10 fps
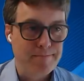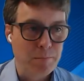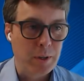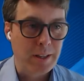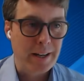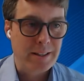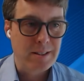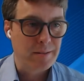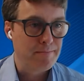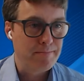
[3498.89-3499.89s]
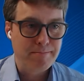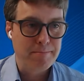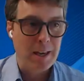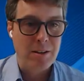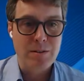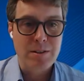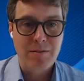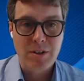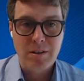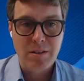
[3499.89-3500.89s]
would like to make use
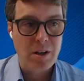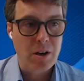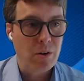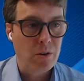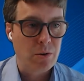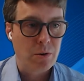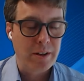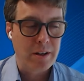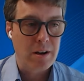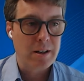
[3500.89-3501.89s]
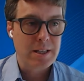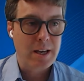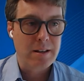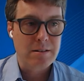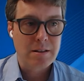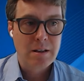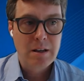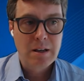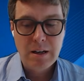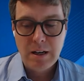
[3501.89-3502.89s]
of the code or the content.
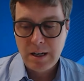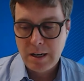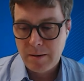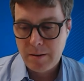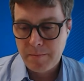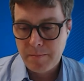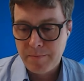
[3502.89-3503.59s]
Our